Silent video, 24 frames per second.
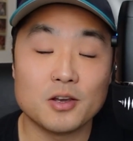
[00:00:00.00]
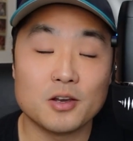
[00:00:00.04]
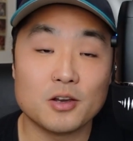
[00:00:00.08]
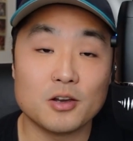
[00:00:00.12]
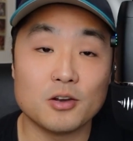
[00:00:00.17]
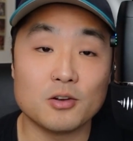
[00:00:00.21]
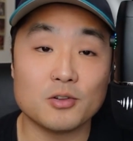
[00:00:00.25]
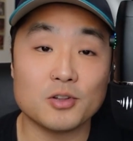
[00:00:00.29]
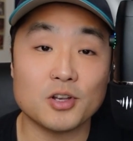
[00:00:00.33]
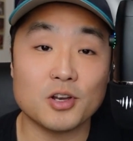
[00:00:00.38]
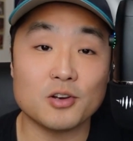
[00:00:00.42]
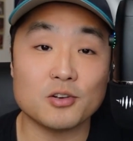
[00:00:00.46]

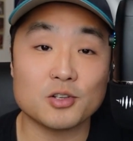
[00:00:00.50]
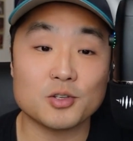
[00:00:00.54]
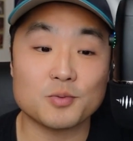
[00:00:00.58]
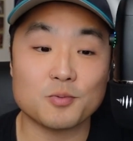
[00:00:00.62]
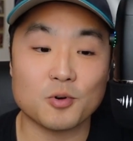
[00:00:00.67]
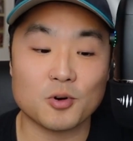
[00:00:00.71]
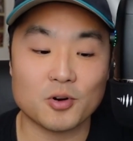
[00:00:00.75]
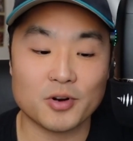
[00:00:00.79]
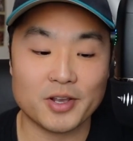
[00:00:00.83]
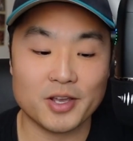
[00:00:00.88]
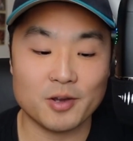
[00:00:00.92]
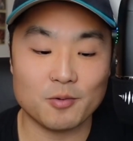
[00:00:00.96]
who knows
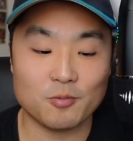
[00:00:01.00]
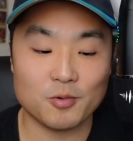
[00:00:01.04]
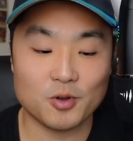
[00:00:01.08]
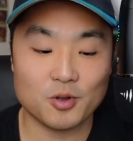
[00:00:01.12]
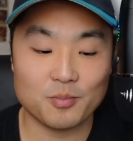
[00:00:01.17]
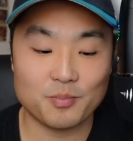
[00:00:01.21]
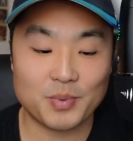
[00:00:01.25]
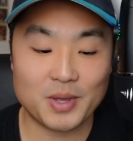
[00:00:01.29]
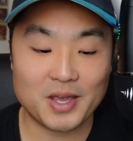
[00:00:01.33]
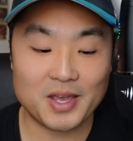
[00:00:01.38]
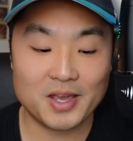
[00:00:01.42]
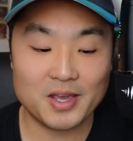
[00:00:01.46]
where it
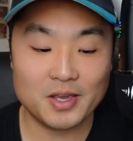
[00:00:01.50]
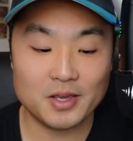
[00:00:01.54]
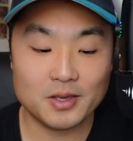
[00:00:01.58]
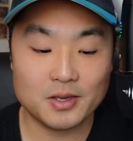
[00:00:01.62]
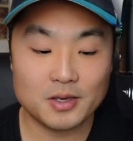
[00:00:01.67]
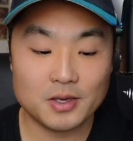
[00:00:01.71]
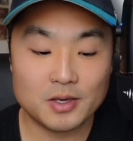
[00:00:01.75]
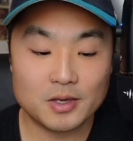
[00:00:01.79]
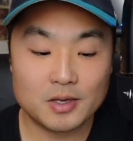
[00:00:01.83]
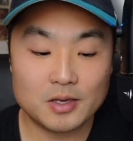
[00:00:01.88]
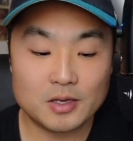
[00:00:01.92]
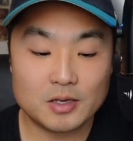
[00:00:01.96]
will be.
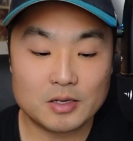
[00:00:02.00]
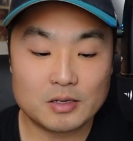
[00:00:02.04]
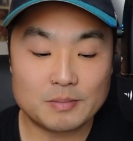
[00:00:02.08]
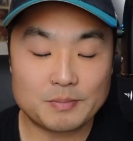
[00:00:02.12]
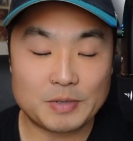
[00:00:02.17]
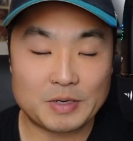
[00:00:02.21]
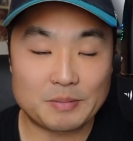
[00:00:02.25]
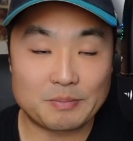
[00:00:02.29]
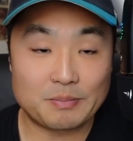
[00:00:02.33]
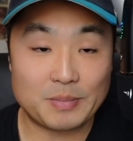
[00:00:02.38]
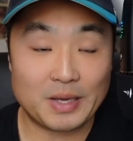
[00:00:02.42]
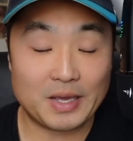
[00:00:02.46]

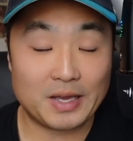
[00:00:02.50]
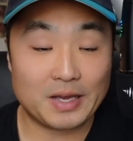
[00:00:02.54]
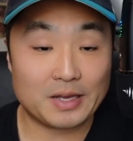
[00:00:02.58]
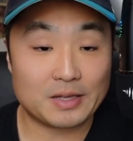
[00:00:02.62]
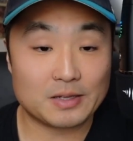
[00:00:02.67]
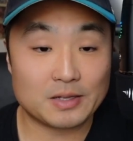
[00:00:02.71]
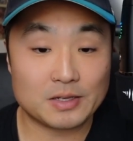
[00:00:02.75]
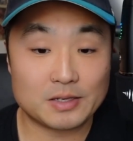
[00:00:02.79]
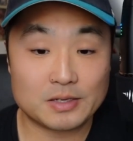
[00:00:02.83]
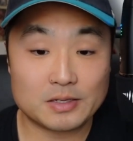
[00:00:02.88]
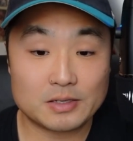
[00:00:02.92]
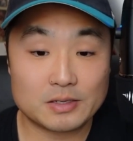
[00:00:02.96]
But
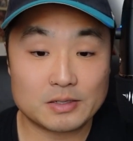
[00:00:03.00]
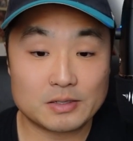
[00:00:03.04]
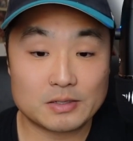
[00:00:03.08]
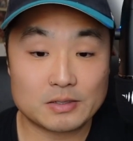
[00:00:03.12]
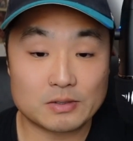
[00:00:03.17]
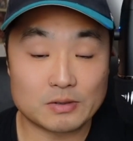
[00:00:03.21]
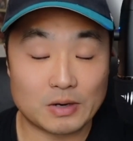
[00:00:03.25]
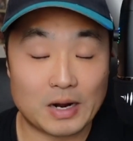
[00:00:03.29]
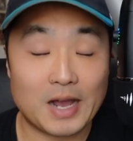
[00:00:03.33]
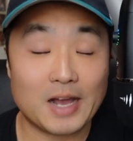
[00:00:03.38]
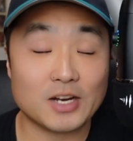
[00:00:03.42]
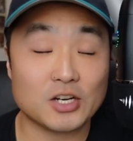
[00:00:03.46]
man,
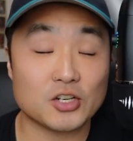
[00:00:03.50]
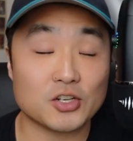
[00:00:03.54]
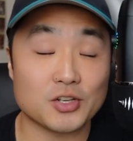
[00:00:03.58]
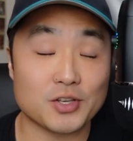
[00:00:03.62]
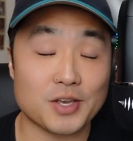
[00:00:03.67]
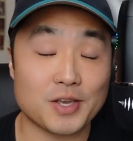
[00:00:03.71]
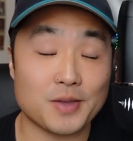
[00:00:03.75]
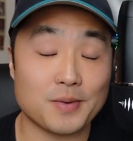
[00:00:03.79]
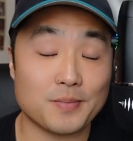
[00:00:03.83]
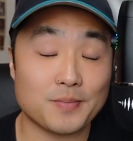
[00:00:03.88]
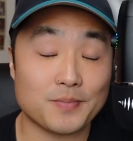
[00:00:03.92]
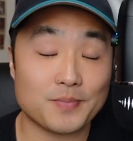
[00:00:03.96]
or
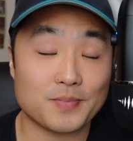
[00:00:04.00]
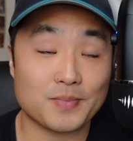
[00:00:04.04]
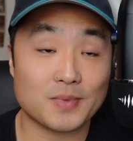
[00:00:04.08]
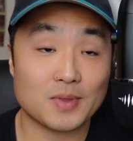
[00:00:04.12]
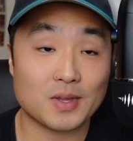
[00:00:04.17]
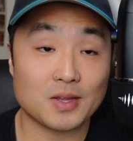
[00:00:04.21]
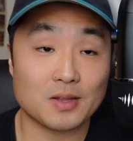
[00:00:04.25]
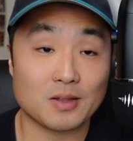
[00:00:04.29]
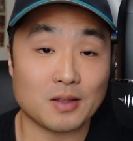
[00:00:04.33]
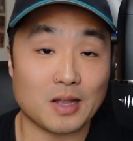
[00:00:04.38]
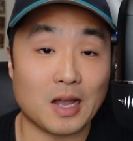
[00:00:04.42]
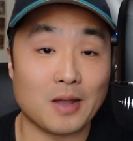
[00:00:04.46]
actually,
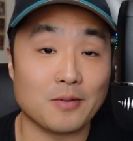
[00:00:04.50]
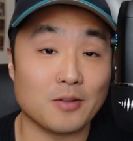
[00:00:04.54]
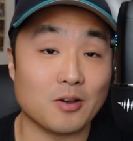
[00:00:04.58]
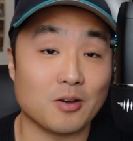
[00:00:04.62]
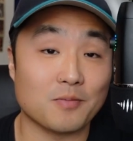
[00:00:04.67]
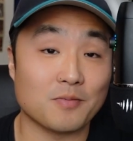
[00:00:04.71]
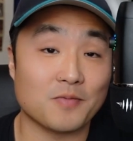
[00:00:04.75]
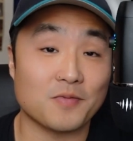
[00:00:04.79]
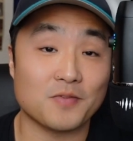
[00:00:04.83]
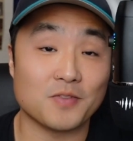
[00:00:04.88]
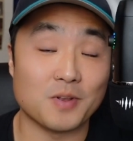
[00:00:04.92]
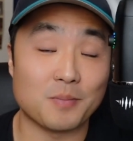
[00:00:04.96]
I know
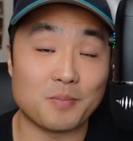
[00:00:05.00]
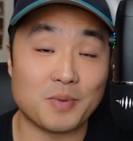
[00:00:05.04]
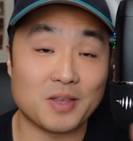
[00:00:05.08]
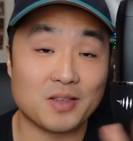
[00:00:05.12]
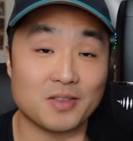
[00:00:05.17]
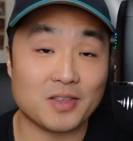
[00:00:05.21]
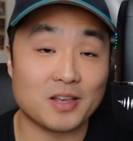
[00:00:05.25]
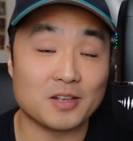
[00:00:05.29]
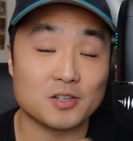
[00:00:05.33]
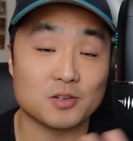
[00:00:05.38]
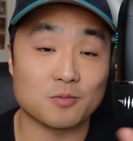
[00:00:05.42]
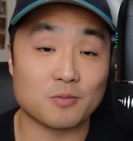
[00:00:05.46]
I'm flipping
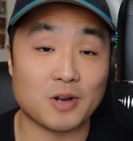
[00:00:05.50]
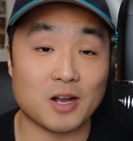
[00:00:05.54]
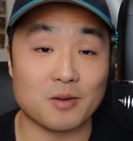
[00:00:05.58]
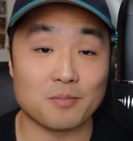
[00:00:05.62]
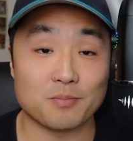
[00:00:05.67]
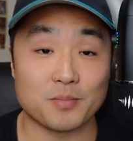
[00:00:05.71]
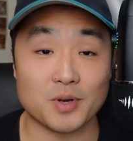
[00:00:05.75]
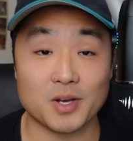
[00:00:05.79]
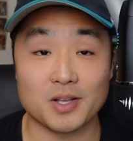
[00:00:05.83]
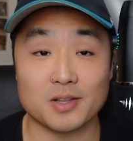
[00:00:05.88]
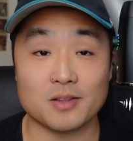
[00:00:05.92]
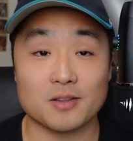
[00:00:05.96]
things
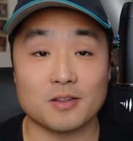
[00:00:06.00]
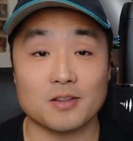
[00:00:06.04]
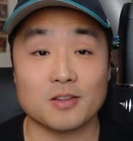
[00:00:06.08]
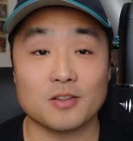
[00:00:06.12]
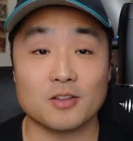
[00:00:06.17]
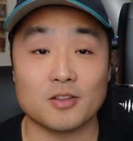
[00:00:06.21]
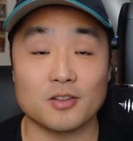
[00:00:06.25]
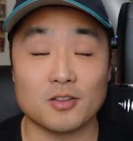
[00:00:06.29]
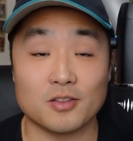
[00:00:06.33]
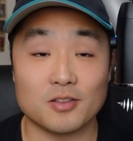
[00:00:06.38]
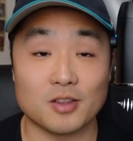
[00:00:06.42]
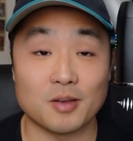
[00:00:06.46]
around, but
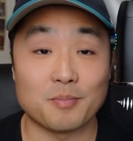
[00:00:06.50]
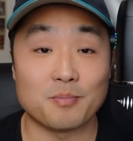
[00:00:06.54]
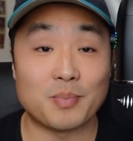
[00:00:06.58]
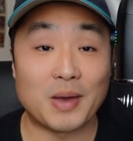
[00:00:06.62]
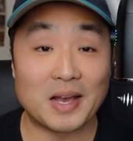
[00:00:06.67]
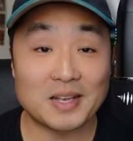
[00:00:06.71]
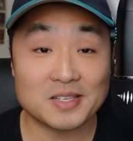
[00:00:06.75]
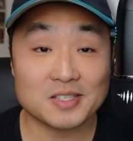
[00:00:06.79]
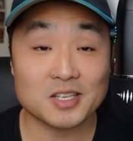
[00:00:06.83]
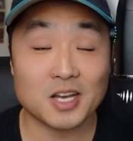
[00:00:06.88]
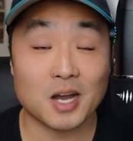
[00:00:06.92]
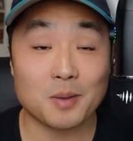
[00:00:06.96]
the
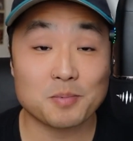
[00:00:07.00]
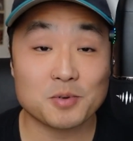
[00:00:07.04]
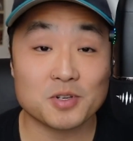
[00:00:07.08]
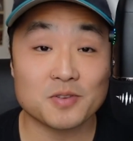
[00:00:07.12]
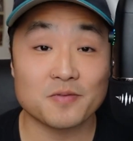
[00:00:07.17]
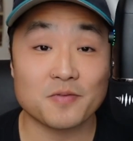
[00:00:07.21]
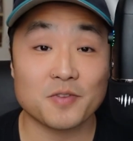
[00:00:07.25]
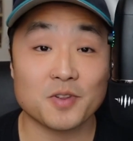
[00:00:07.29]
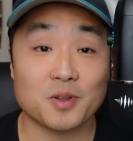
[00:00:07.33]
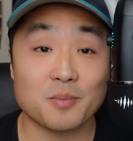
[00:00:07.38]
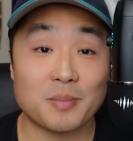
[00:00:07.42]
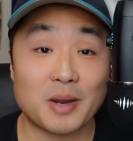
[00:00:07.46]
best
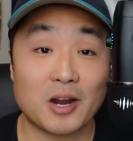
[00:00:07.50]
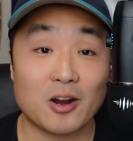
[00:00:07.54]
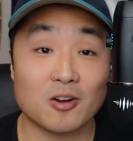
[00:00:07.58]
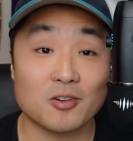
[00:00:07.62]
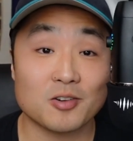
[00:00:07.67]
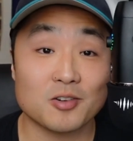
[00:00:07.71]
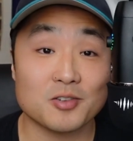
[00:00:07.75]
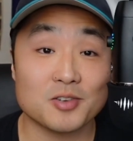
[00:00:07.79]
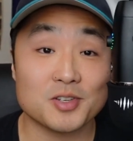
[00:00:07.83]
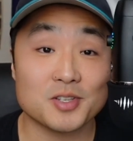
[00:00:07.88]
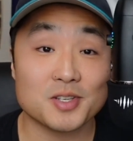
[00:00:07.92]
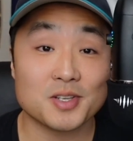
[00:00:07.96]
option for the
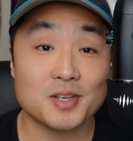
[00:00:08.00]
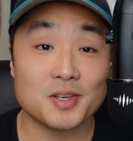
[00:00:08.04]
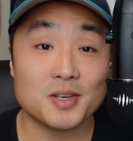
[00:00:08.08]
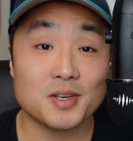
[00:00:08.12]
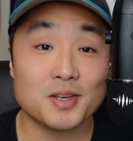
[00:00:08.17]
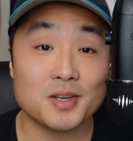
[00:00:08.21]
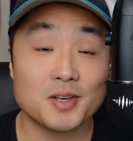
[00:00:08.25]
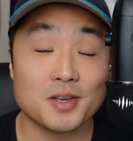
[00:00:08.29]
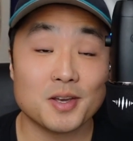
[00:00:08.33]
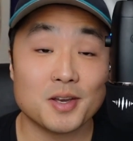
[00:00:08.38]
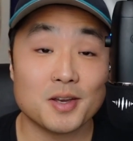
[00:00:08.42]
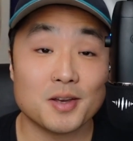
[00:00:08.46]
Mariners:
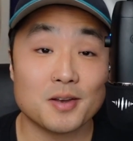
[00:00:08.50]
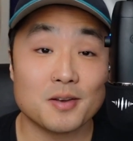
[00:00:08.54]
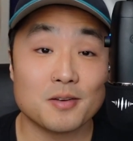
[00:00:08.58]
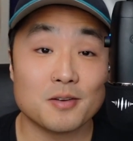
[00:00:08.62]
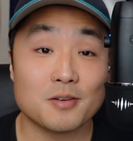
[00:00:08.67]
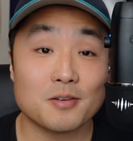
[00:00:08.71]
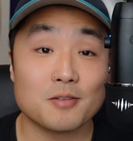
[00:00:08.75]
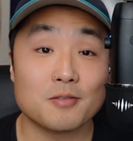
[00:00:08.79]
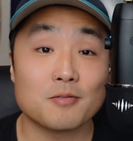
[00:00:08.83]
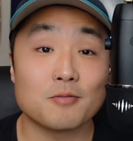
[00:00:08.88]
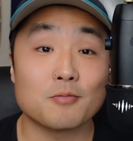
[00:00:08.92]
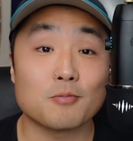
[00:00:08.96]

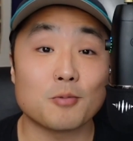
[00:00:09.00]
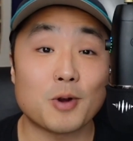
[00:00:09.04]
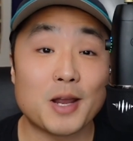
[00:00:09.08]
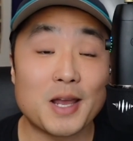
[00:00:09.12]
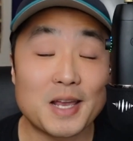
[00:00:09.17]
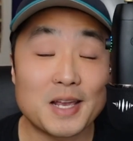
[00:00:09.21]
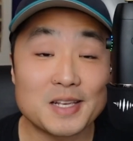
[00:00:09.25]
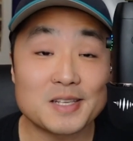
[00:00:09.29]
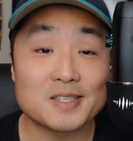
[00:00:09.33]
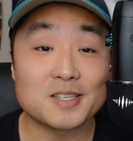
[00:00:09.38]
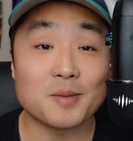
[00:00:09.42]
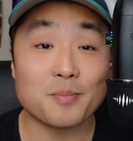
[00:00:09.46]

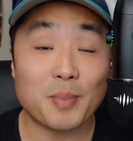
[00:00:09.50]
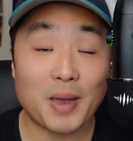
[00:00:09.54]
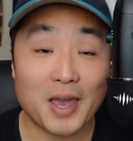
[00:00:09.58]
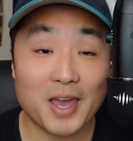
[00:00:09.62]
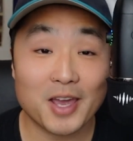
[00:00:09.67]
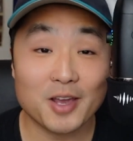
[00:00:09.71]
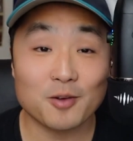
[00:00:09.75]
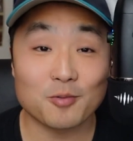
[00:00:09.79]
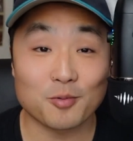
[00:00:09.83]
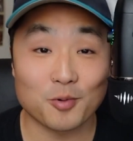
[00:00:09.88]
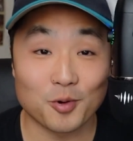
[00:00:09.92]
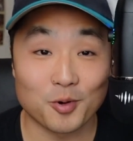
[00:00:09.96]
raise the
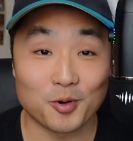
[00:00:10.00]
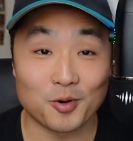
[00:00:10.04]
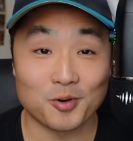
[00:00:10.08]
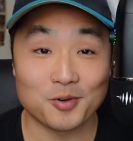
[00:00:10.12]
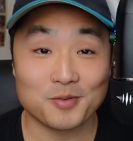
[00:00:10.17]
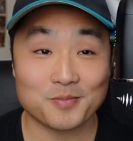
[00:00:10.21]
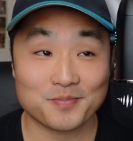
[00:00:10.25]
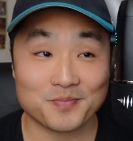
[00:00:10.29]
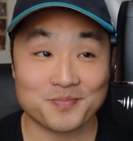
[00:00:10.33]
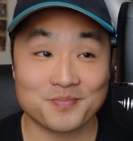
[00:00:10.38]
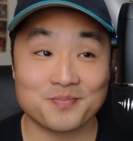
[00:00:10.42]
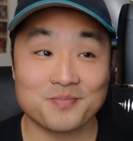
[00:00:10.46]

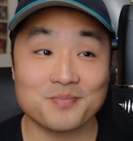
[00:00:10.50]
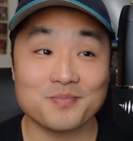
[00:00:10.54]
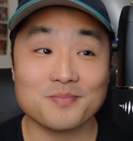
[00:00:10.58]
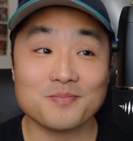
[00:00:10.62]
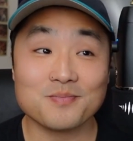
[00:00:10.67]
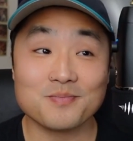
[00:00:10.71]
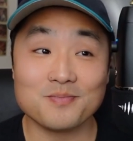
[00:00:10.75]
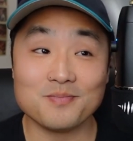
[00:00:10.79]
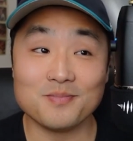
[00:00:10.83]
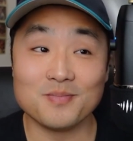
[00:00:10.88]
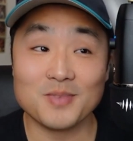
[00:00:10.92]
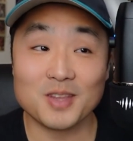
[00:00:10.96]
payroll.
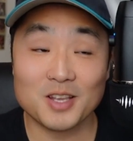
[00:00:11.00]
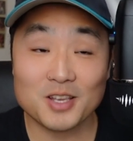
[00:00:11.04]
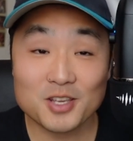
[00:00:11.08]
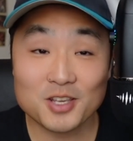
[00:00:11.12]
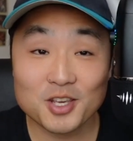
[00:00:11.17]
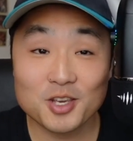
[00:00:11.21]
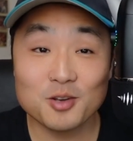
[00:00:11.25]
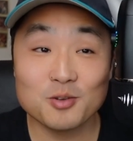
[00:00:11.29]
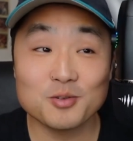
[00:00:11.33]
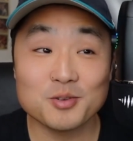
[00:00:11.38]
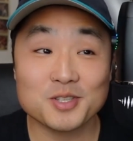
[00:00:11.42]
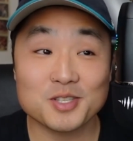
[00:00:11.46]

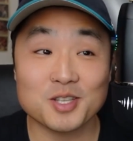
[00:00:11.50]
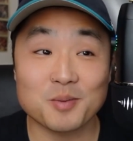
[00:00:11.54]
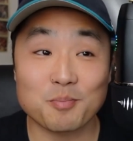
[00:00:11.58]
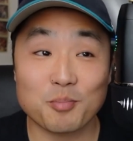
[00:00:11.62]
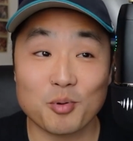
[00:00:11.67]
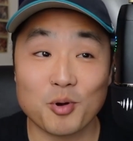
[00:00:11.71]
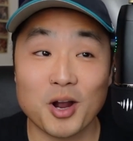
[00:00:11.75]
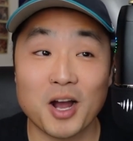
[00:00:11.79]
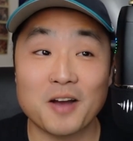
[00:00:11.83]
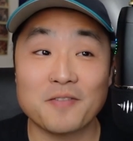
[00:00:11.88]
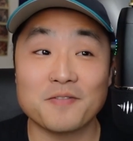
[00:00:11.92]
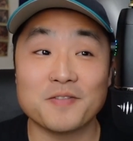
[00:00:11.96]
Use the
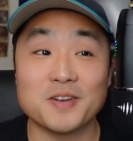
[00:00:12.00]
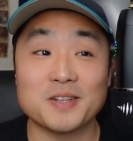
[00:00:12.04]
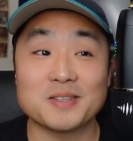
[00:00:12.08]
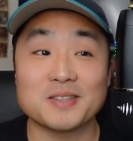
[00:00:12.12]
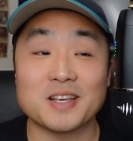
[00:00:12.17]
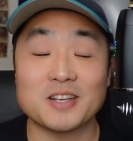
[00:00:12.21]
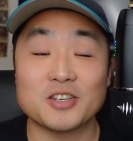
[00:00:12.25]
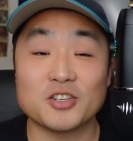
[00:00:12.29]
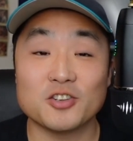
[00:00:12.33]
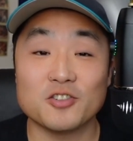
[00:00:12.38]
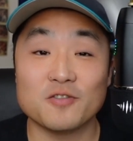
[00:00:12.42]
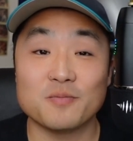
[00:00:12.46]
profits
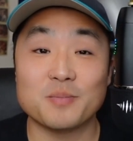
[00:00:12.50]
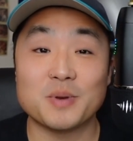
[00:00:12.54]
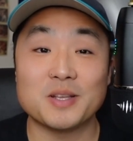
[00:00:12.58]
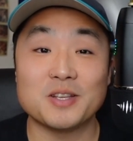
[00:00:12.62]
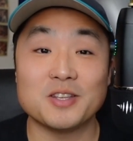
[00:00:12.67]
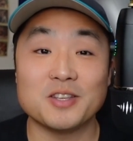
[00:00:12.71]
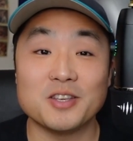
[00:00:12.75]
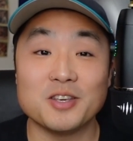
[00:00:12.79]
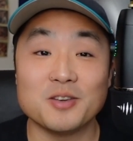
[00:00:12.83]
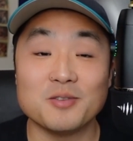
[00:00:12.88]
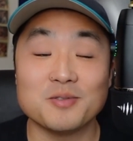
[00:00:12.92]
that you've been